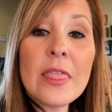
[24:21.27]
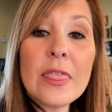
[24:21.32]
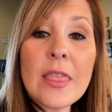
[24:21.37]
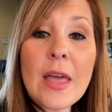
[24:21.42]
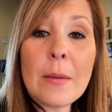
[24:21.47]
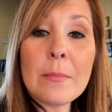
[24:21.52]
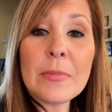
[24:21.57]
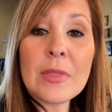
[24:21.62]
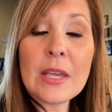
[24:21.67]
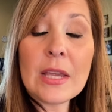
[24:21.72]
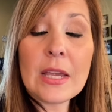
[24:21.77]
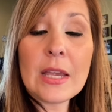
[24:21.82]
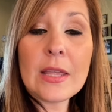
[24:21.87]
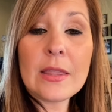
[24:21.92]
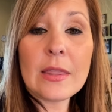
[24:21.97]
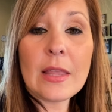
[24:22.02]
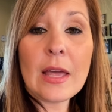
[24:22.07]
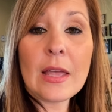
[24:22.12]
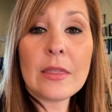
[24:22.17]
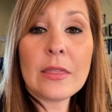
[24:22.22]
them
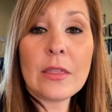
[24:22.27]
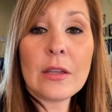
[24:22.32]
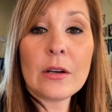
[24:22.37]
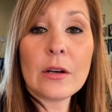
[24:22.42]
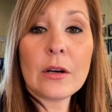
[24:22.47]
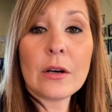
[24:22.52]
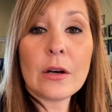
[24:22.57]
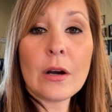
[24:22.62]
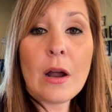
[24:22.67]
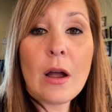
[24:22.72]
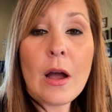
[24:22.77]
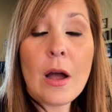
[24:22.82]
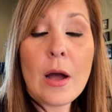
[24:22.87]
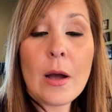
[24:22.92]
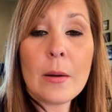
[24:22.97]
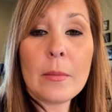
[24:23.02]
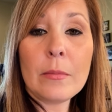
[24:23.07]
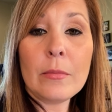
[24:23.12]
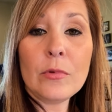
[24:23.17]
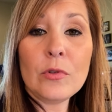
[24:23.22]
thinking that they're
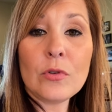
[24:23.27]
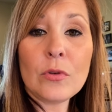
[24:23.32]
um,